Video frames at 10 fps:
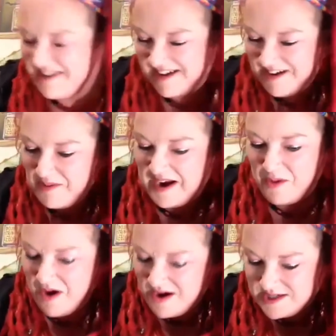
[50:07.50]
When I
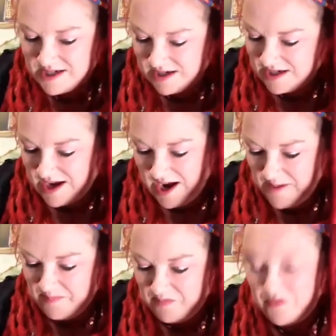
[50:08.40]
worked
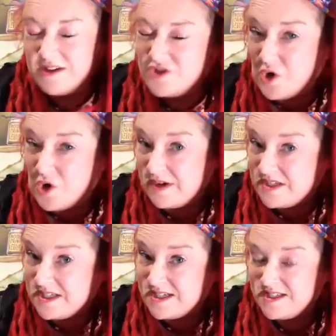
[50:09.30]
on tour
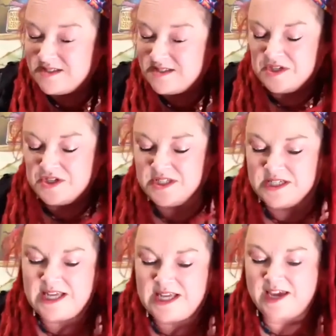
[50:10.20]
buses, we used to
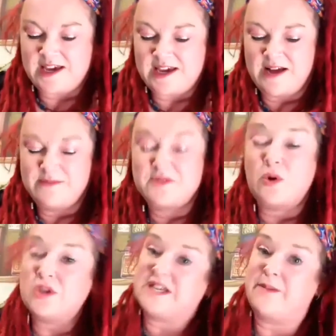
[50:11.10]
take, it was
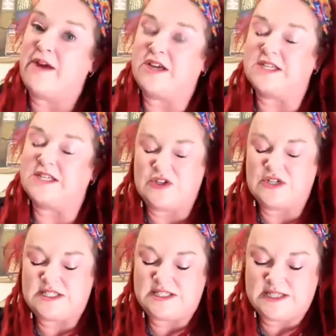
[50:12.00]
mostly American
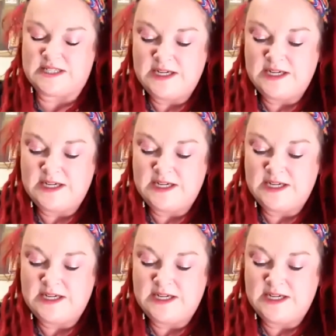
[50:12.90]
tourists,